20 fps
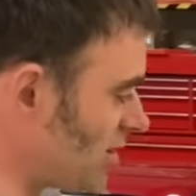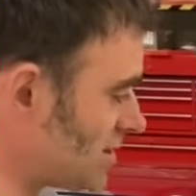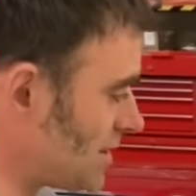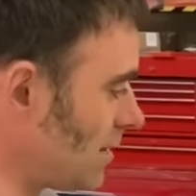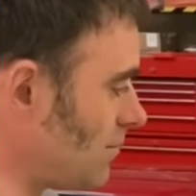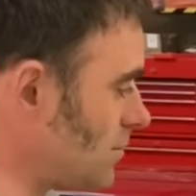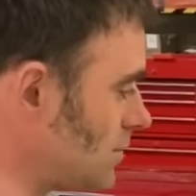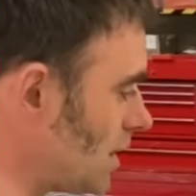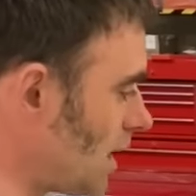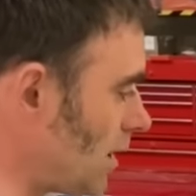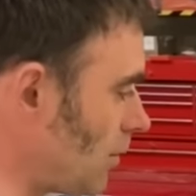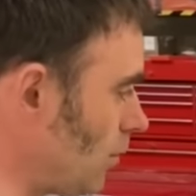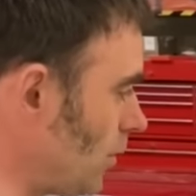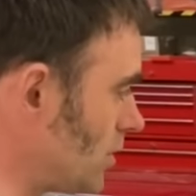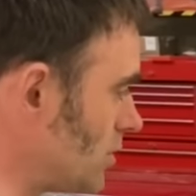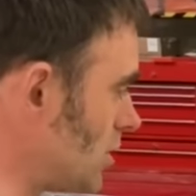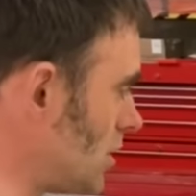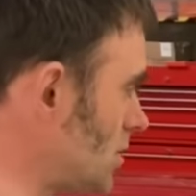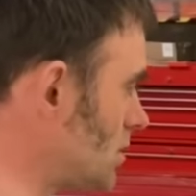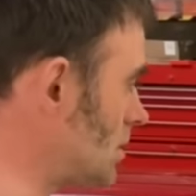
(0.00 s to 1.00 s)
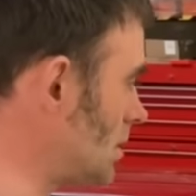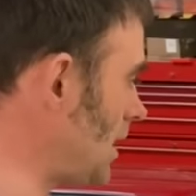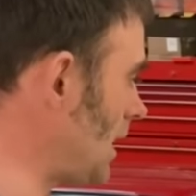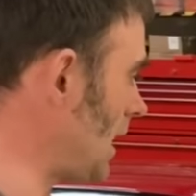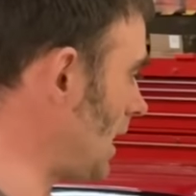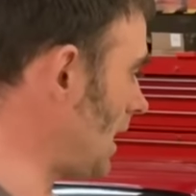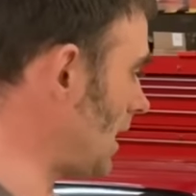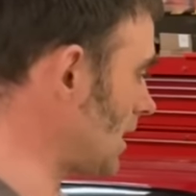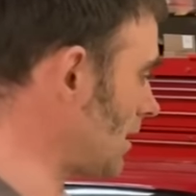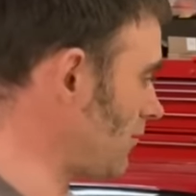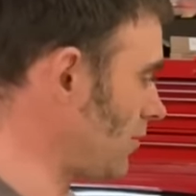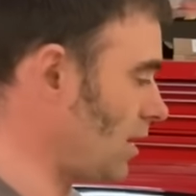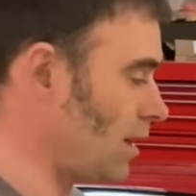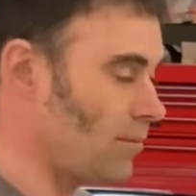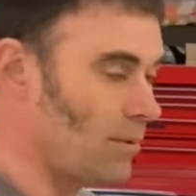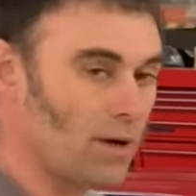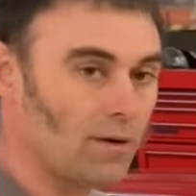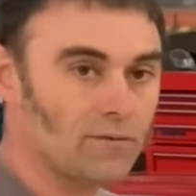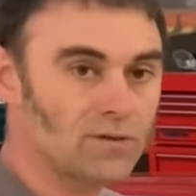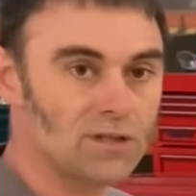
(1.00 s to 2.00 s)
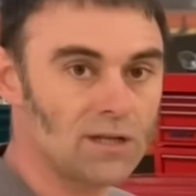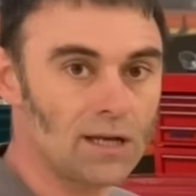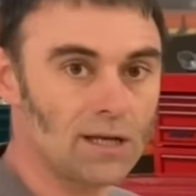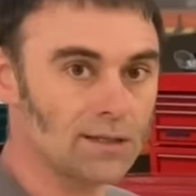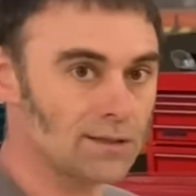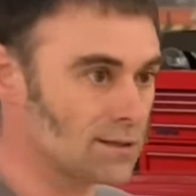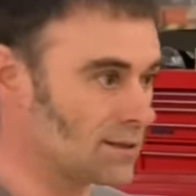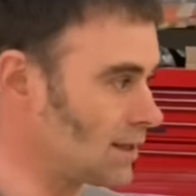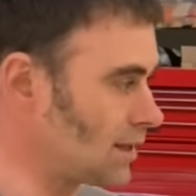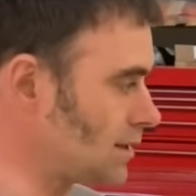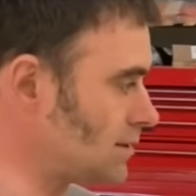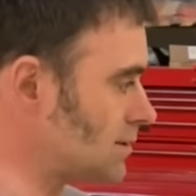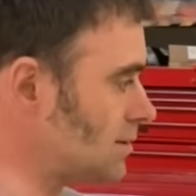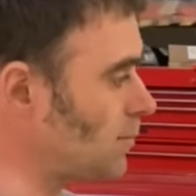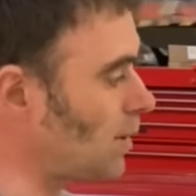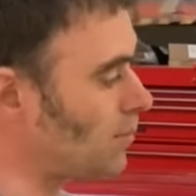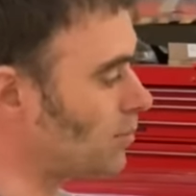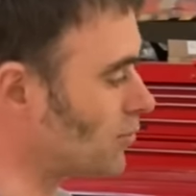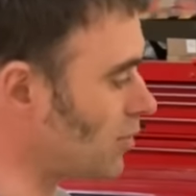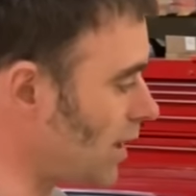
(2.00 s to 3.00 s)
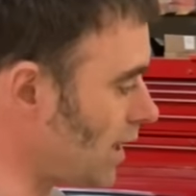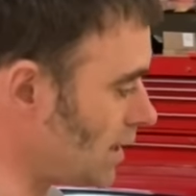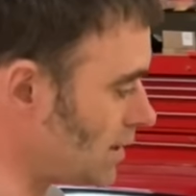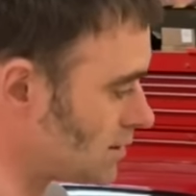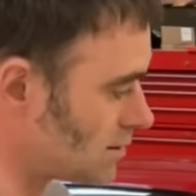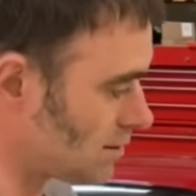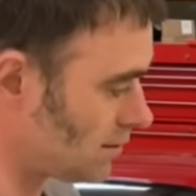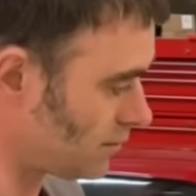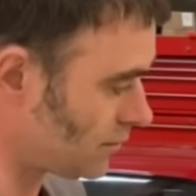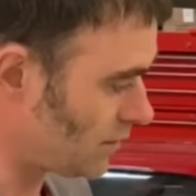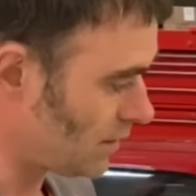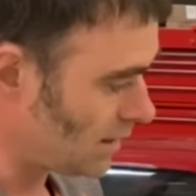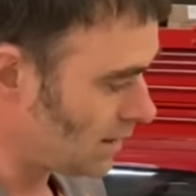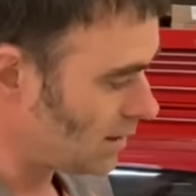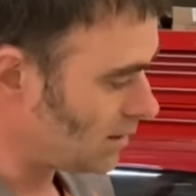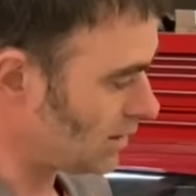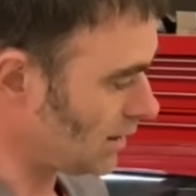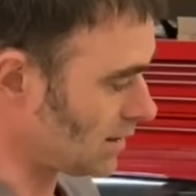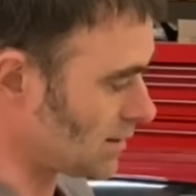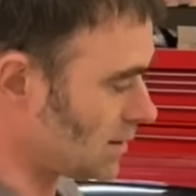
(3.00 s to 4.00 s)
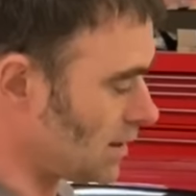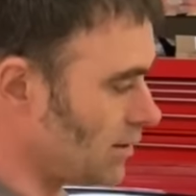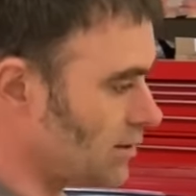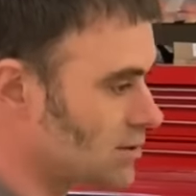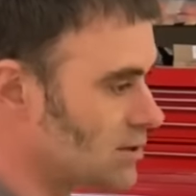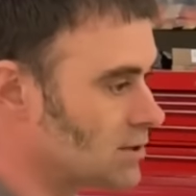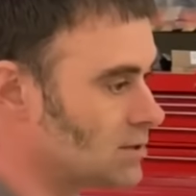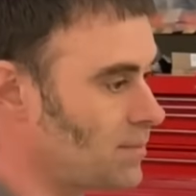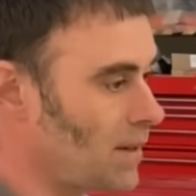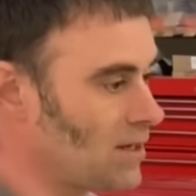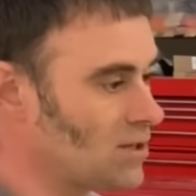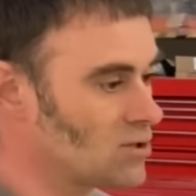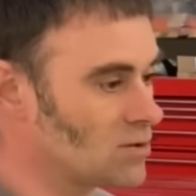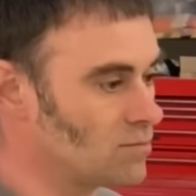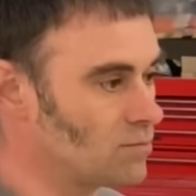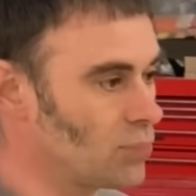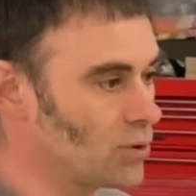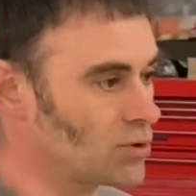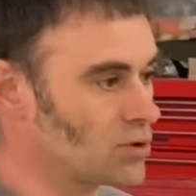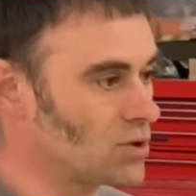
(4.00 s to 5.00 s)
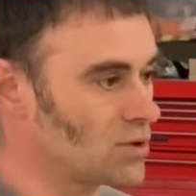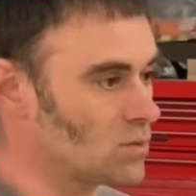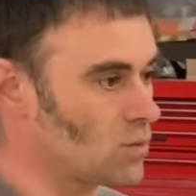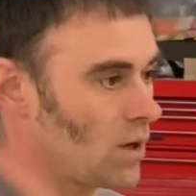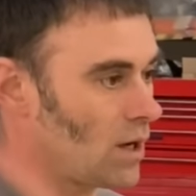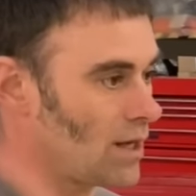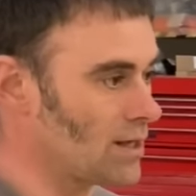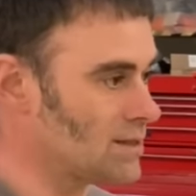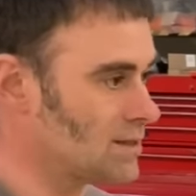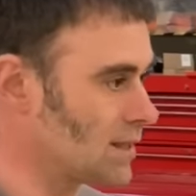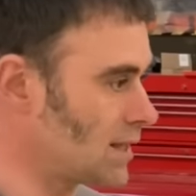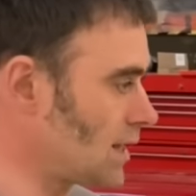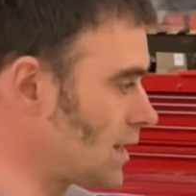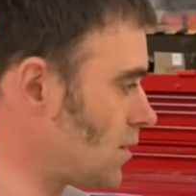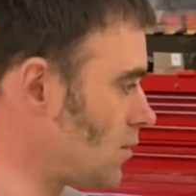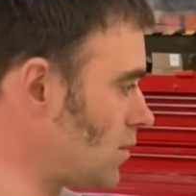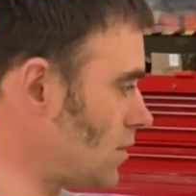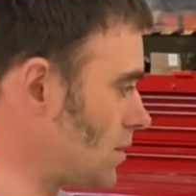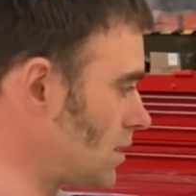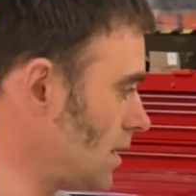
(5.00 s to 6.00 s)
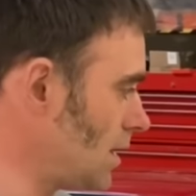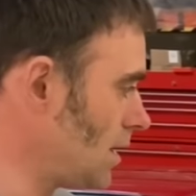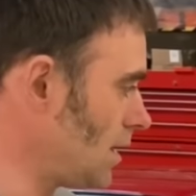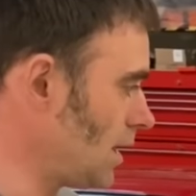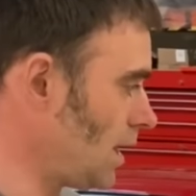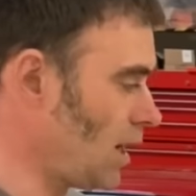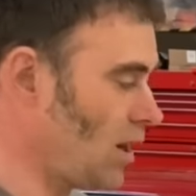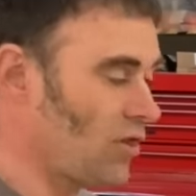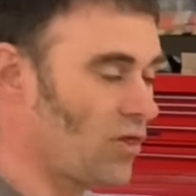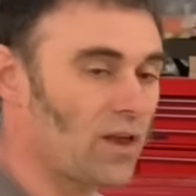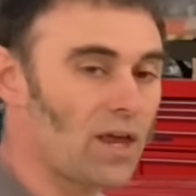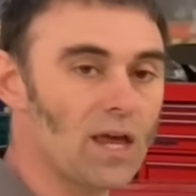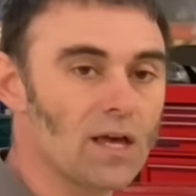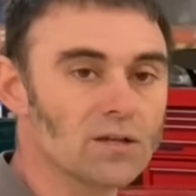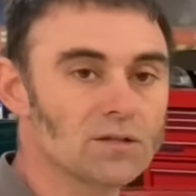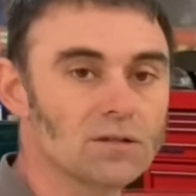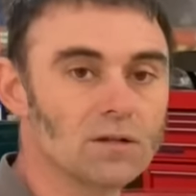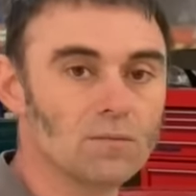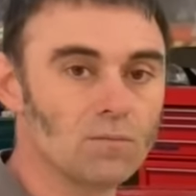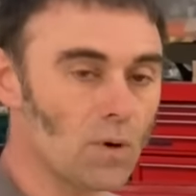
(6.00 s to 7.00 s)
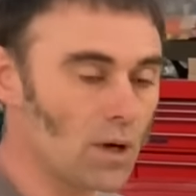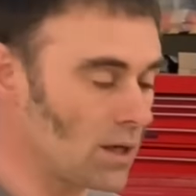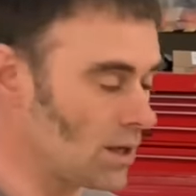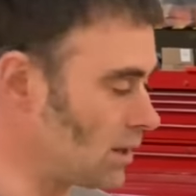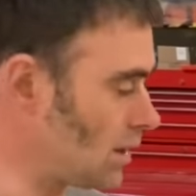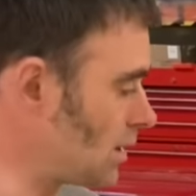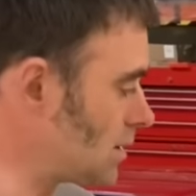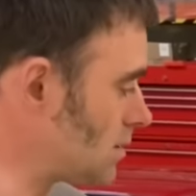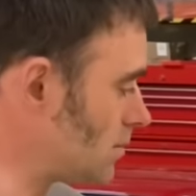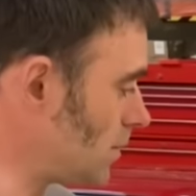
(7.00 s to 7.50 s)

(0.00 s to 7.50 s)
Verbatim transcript: same time, we're just uh, giving it a bit of TLC and some upgrades of things like the suspension bushes while it's here and anything else that might need to